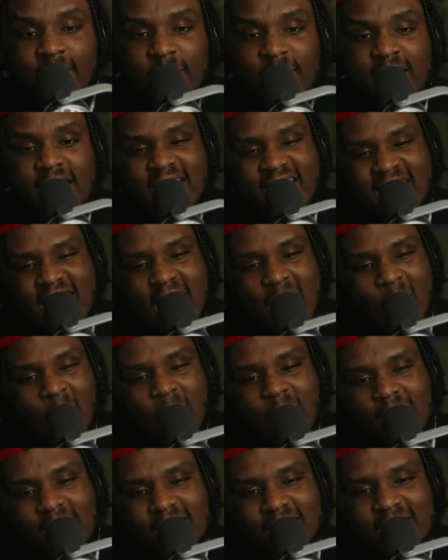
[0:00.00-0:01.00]
not only
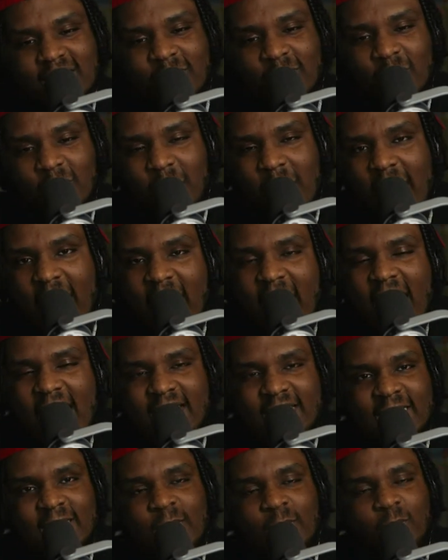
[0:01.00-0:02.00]
is it bad, it's
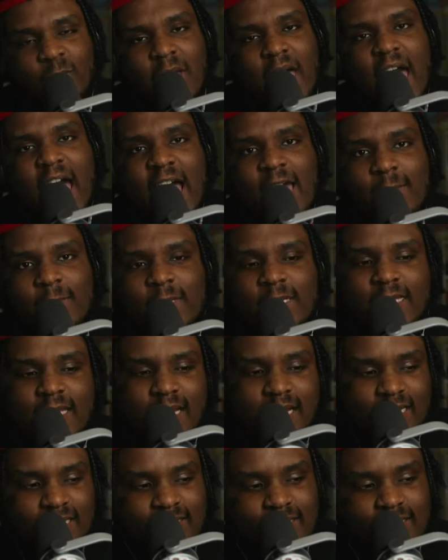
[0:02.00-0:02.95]
bad because